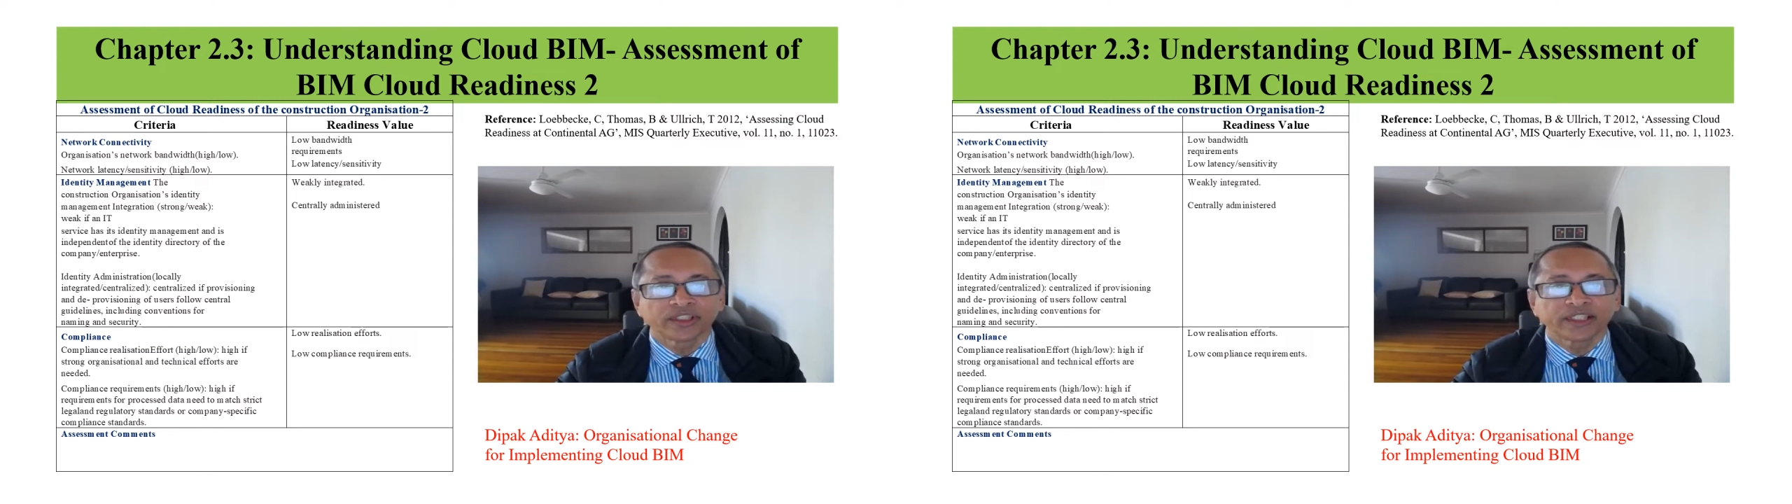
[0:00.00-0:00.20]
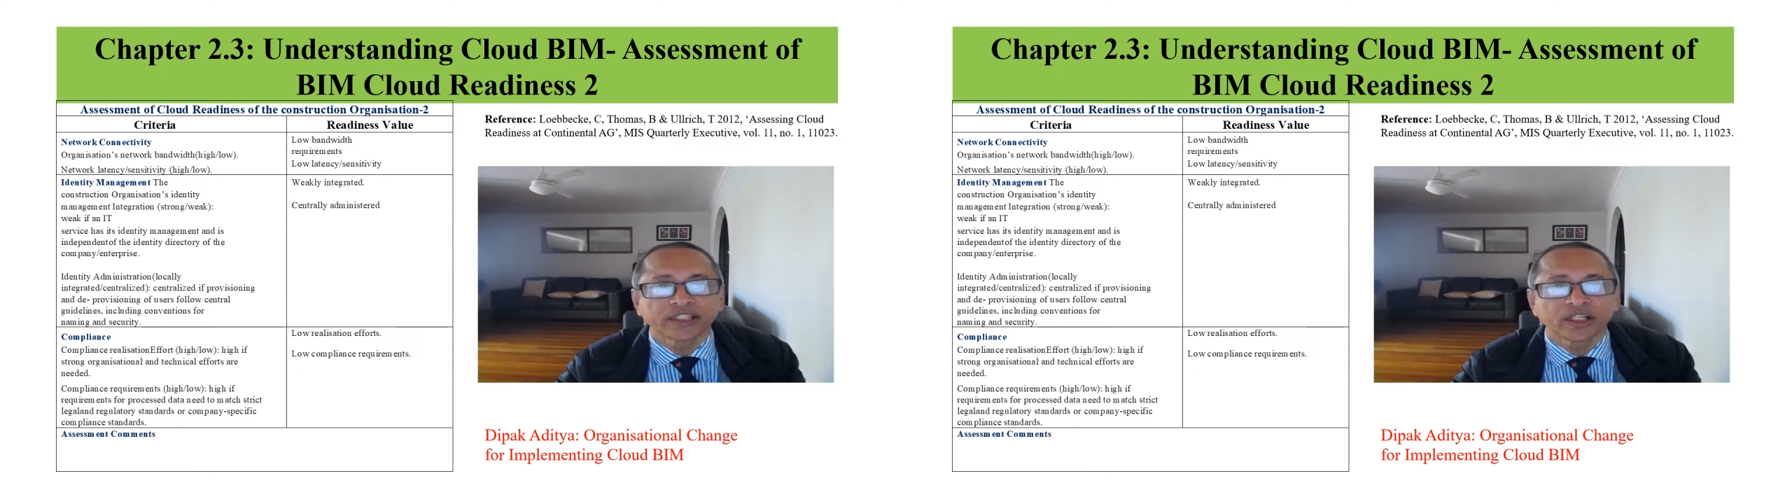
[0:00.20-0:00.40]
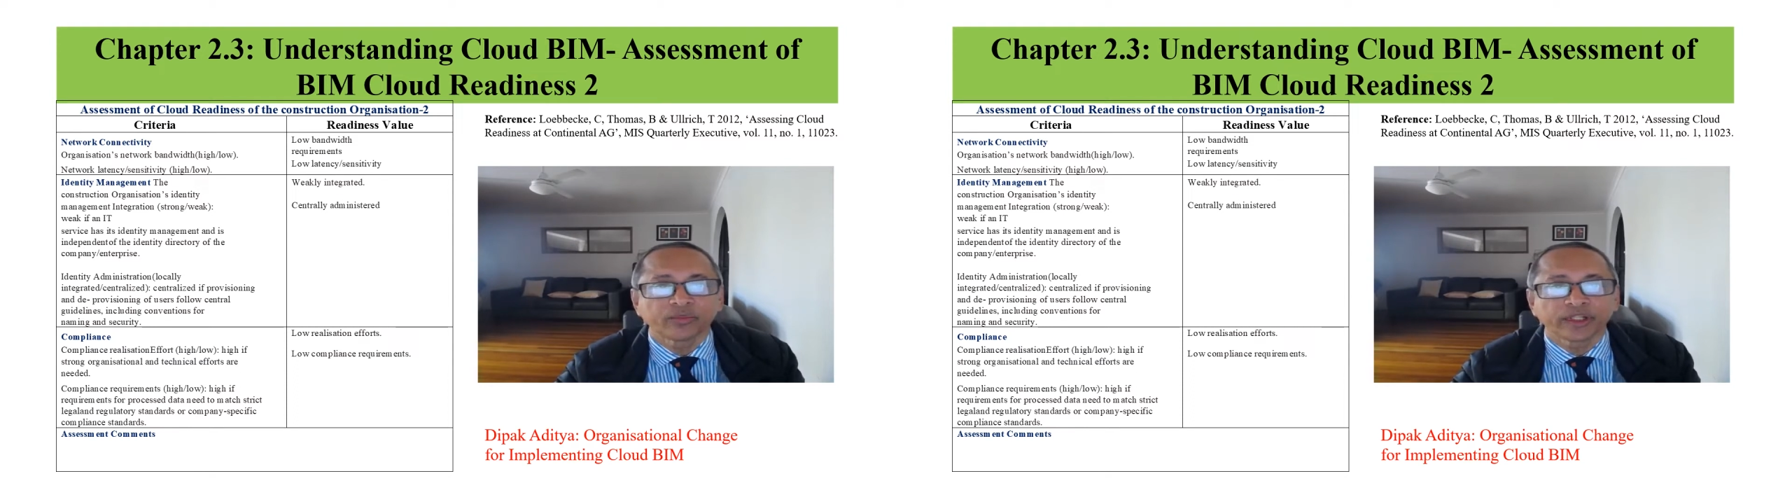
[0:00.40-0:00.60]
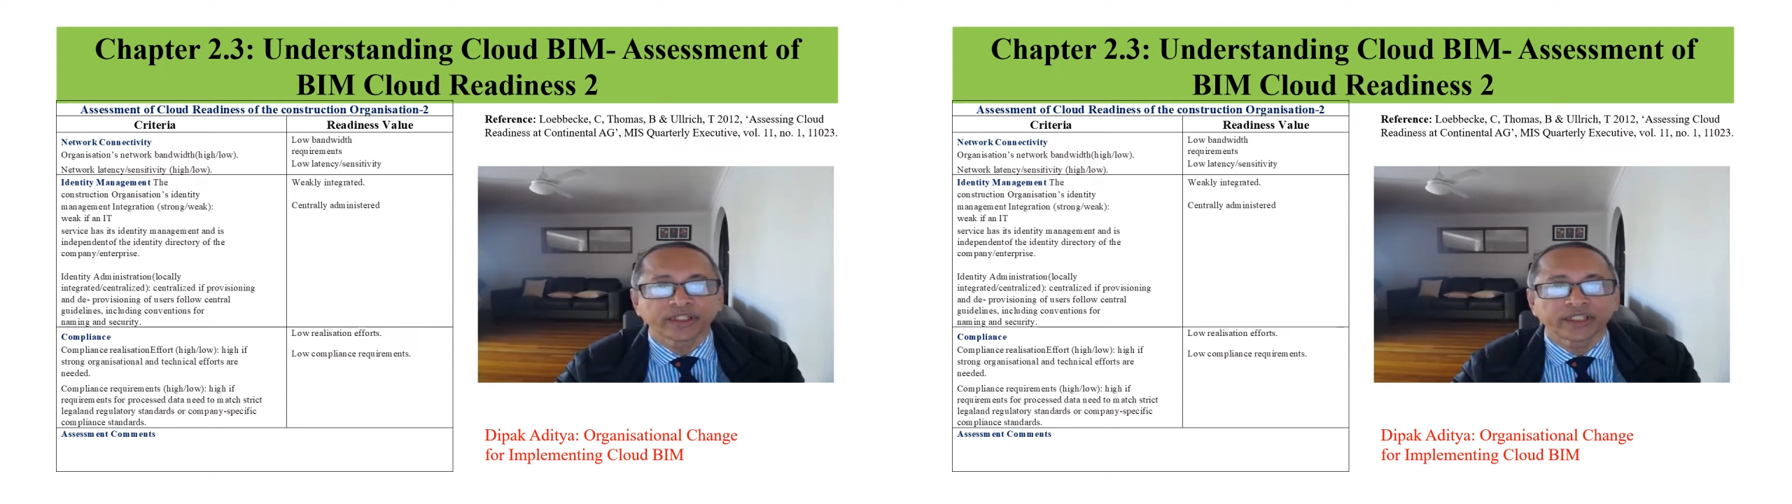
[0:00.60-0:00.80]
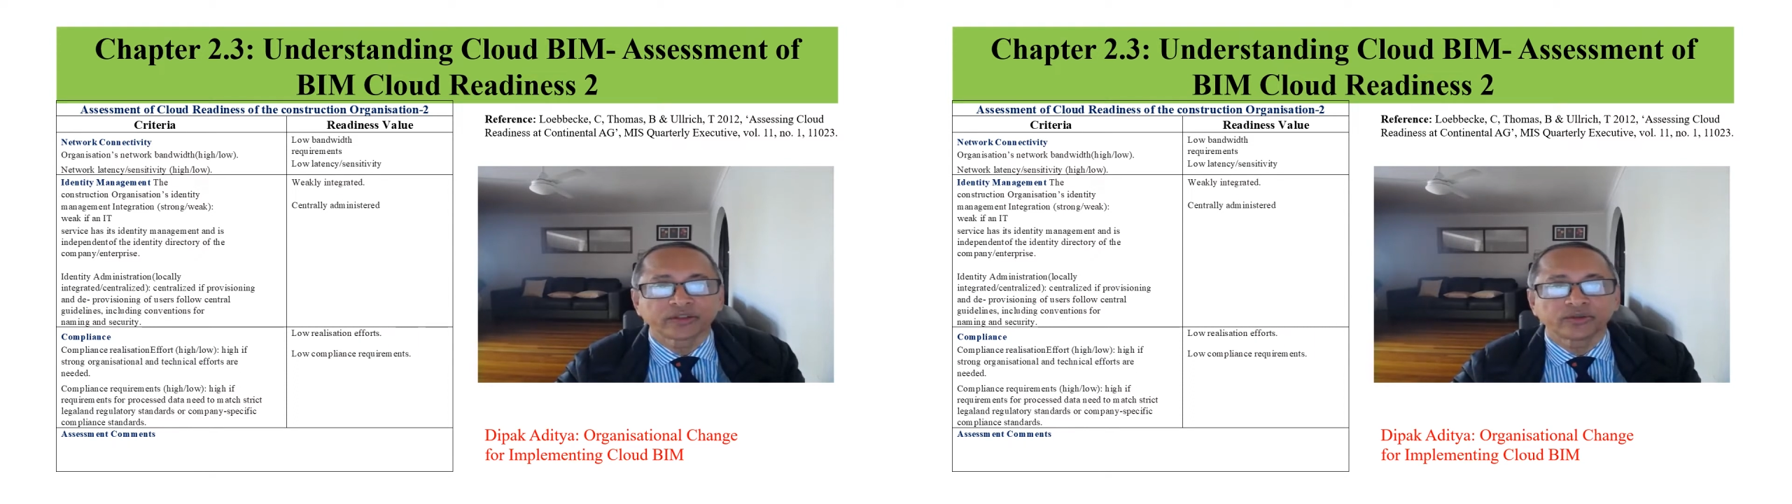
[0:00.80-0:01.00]
data
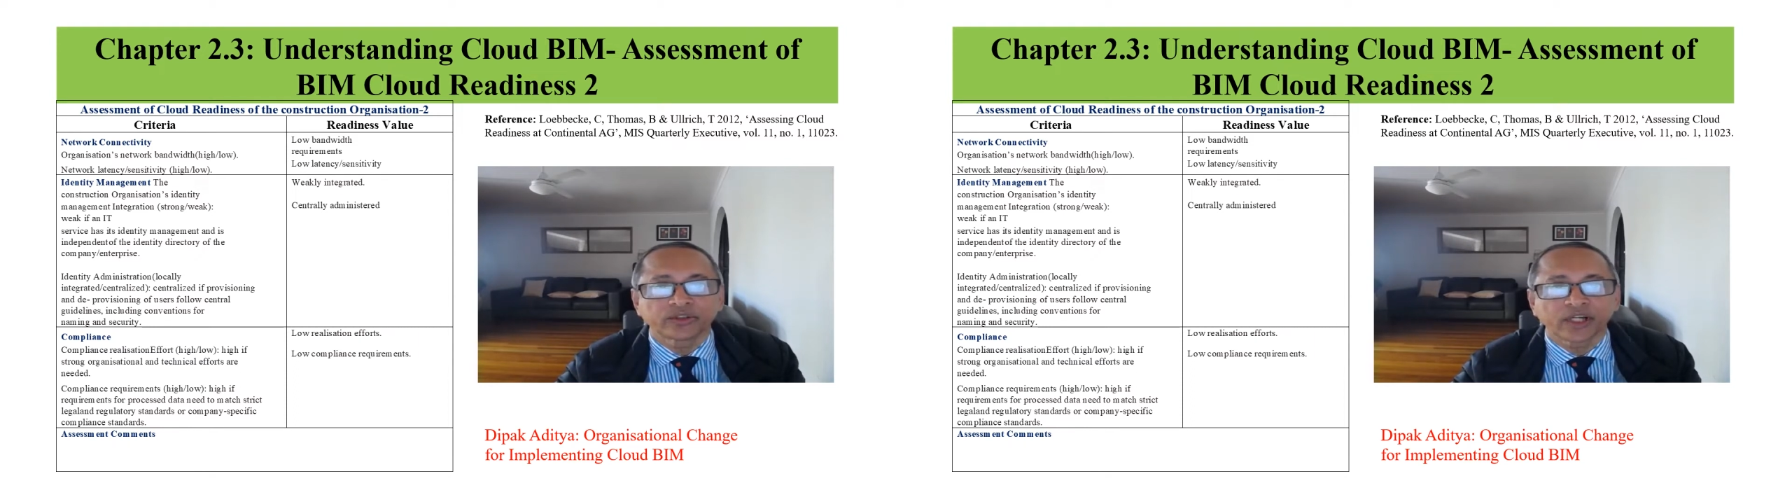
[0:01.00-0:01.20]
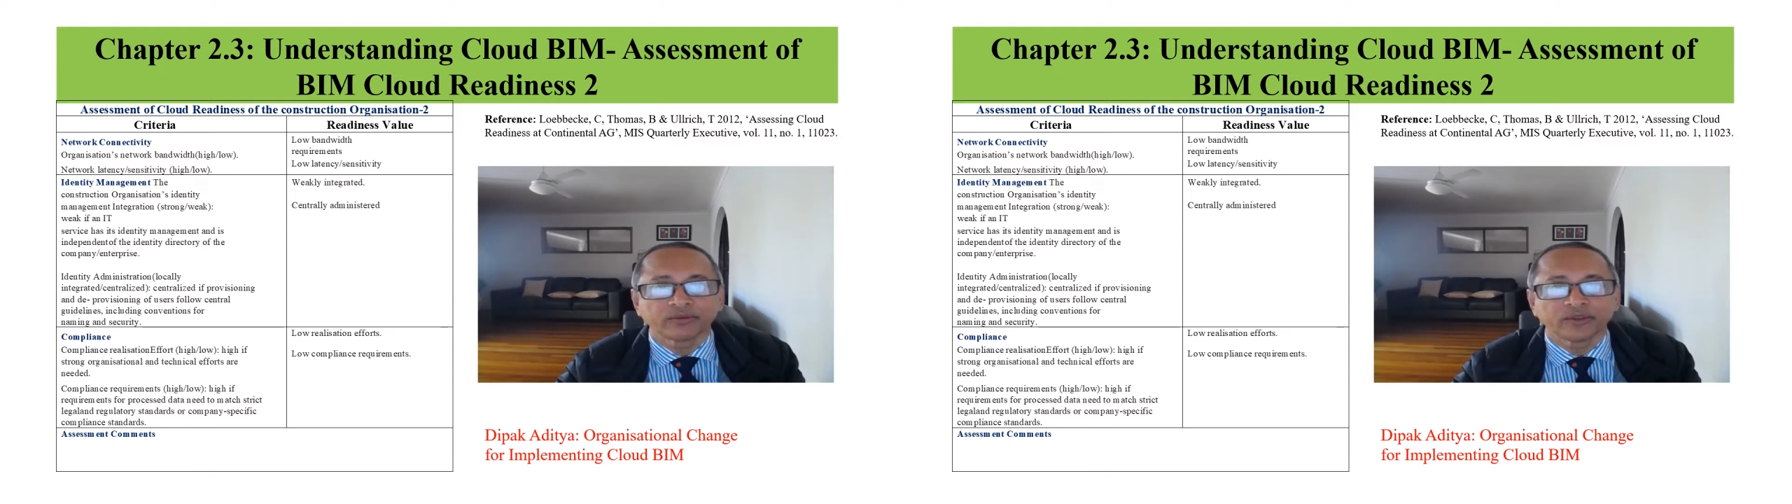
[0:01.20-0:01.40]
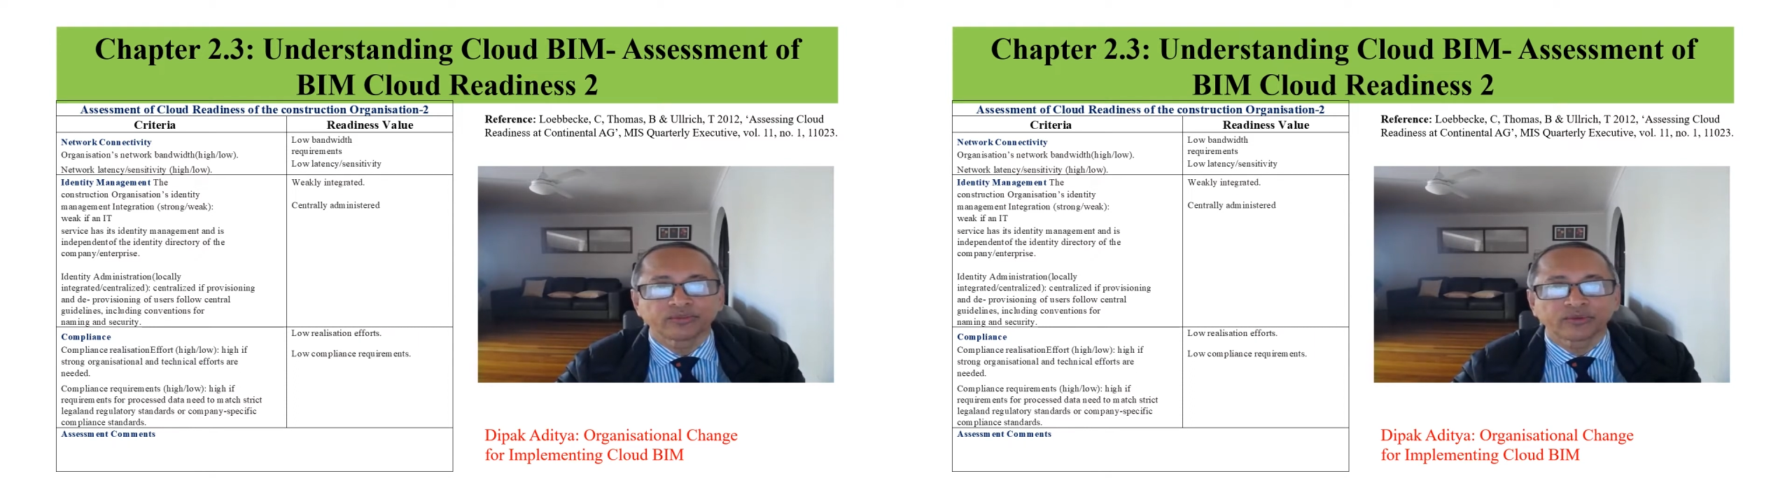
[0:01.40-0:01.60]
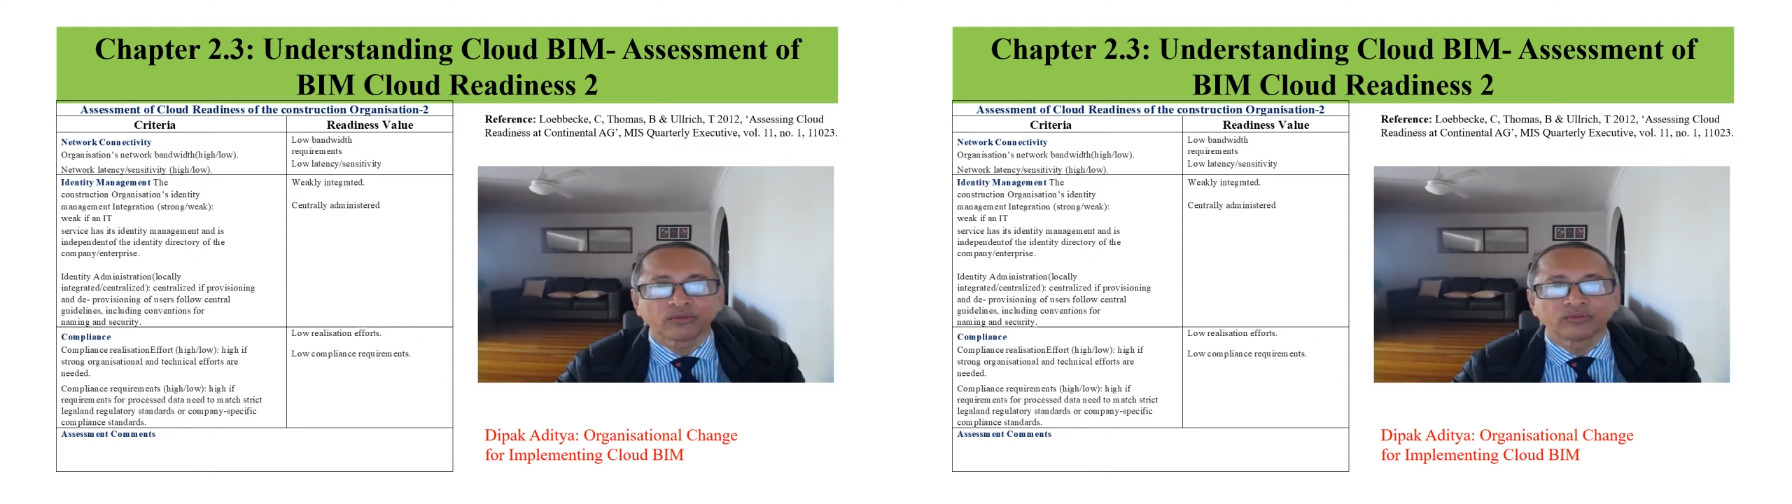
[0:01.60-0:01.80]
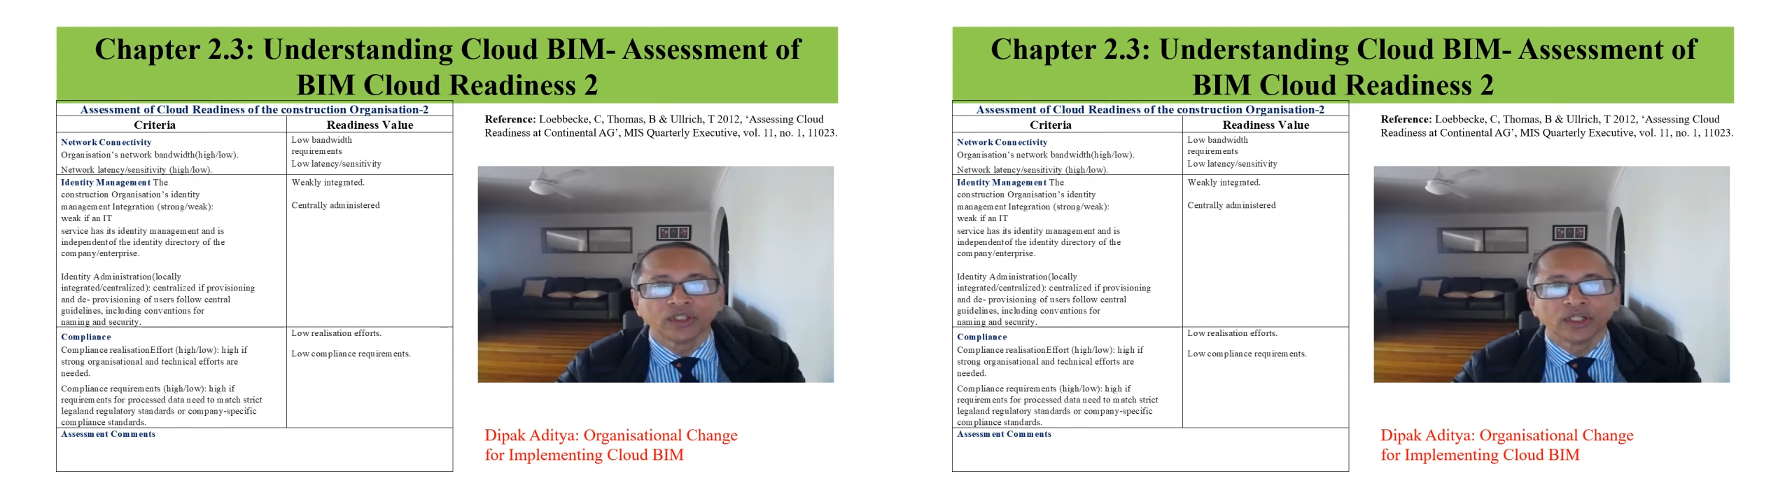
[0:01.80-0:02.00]
packet to travel
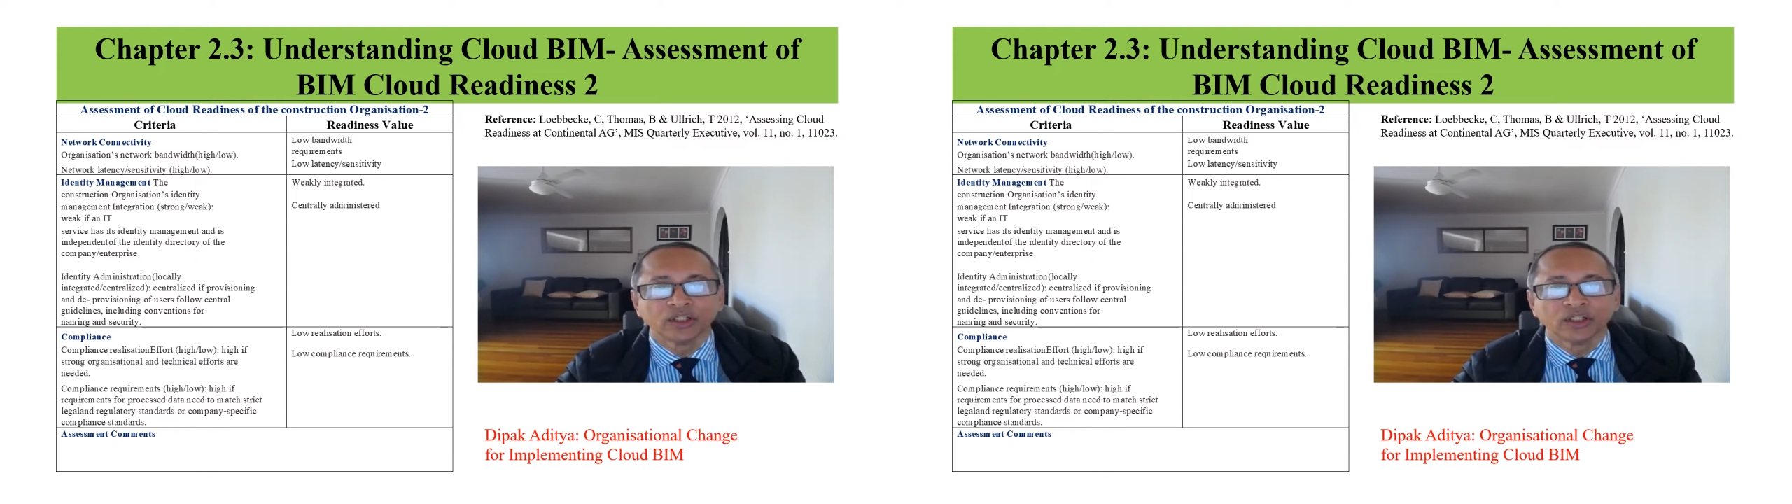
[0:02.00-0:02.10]
from